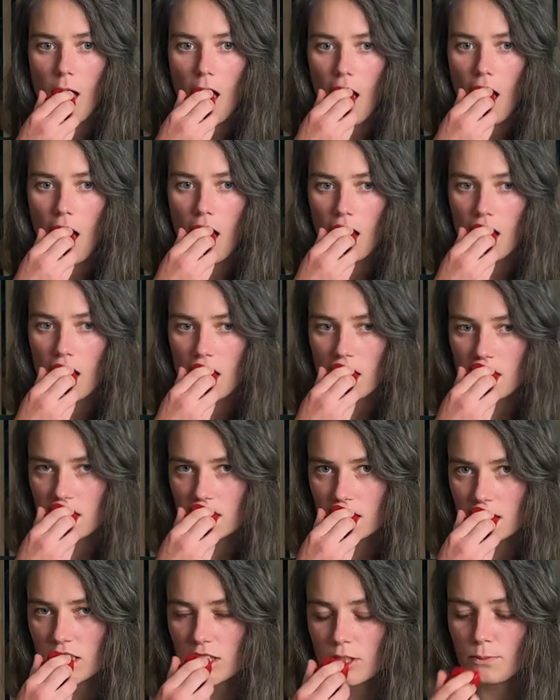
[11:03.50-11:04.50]

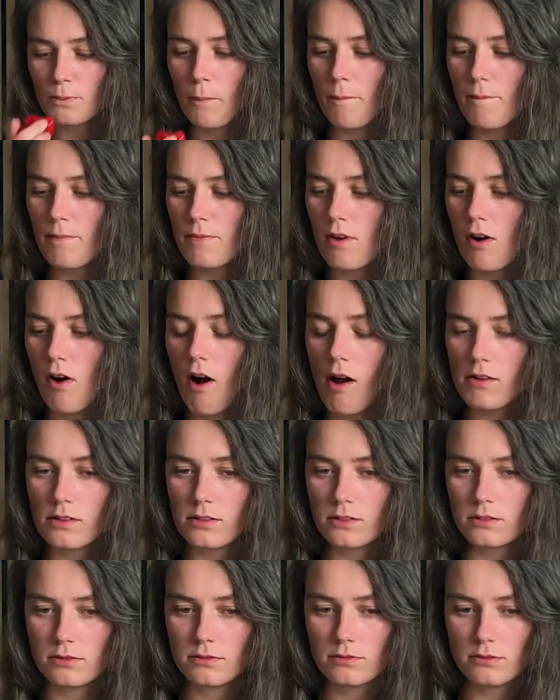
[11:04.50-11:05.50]

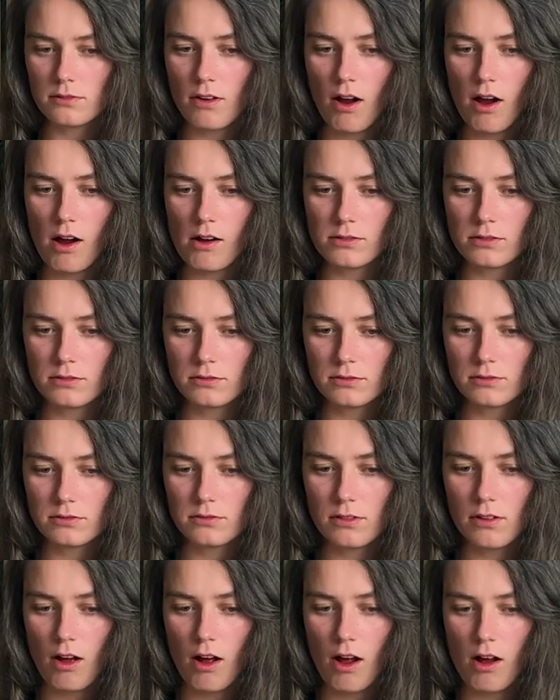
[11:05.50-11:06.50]

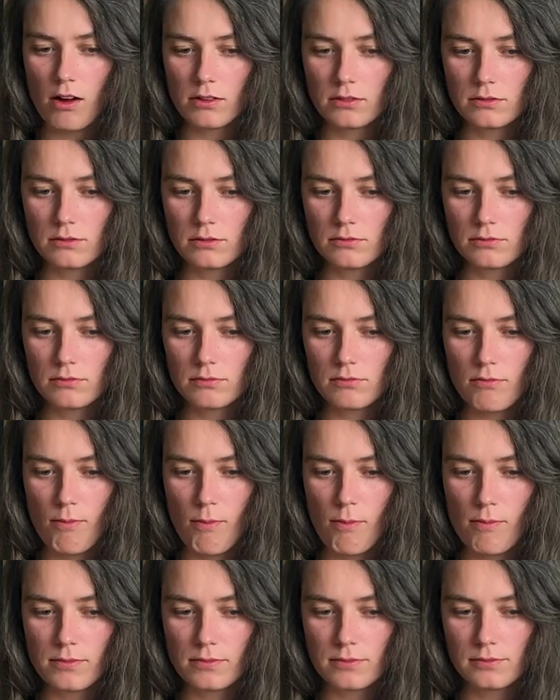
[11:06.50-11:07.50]

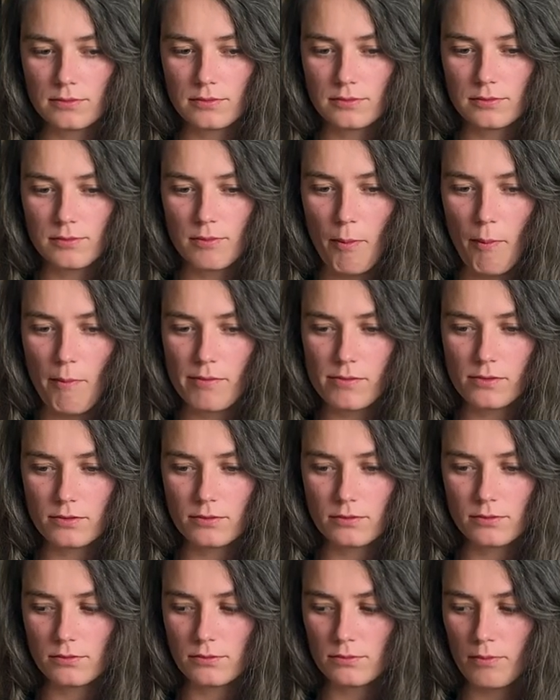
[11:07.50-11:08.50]

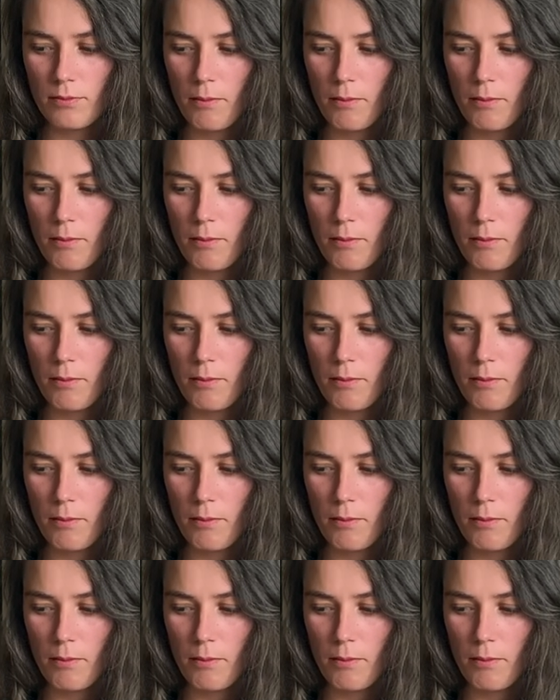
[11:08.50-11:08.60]
(silence)